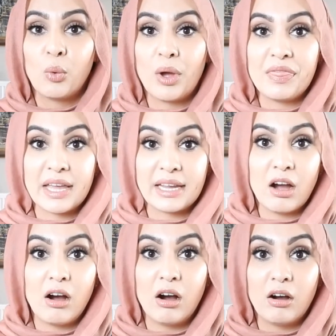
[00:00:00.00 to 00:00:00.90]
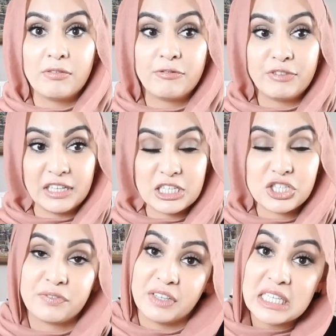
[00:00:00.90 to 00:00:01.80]
when they are
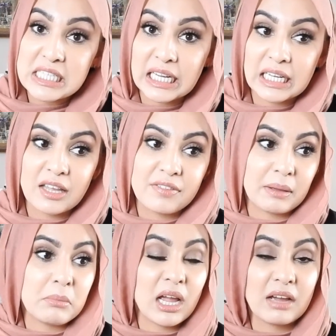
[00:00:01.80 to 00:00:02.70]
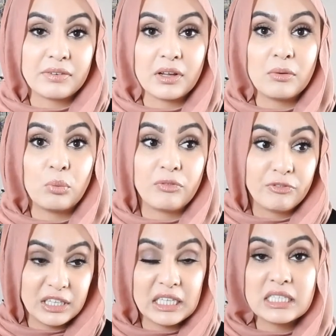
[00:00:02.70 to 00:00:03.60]
finished feeding. They might have a
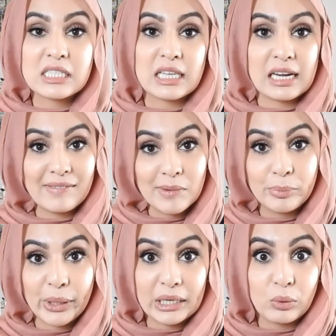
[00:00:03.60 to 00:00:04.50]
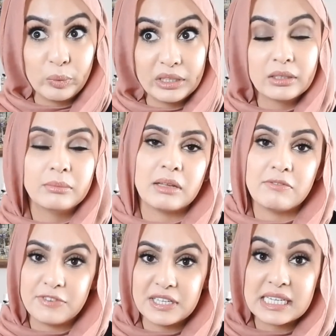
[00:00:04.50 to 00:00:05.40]
feed, then have a break, wind them, then
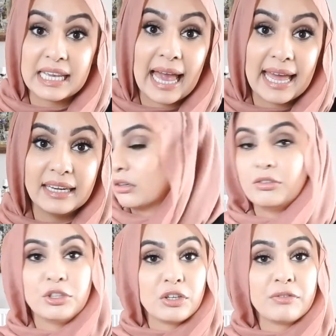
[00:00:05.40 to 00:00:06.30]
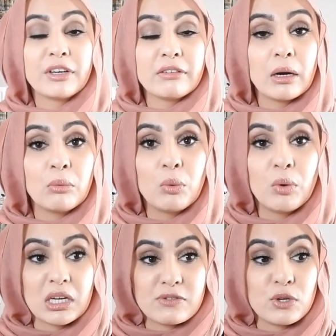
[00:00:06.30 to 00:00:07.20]
feed again. You can figure out what
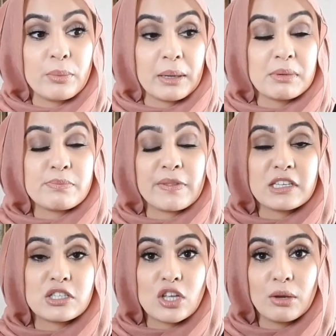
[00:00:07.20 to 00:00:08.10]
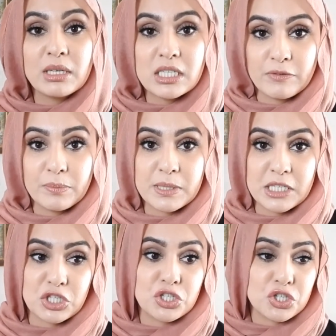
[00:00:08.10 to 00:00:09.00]
works for your babies, but there's so many different
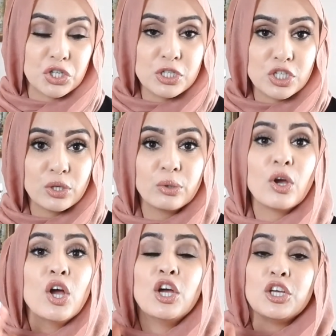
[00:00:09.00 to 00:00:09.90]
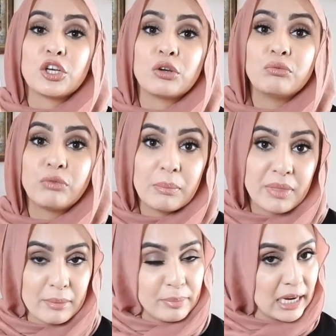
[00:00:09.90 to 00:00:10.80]
positions you can do. You can rub
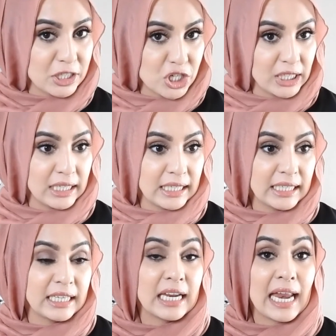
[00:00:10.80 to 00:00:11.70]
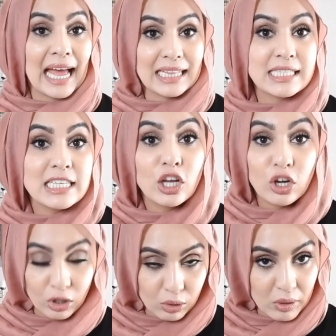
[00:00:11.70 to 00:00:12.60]
their back gently in an
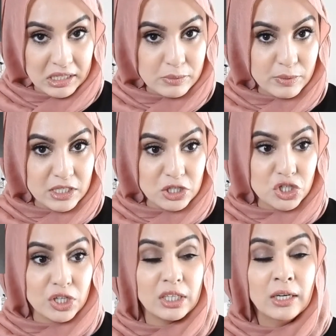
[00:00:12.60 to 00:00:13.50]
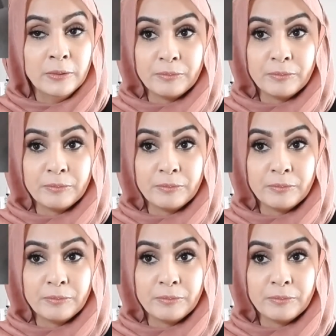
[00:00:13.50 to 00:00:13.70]
anti-clockwise position.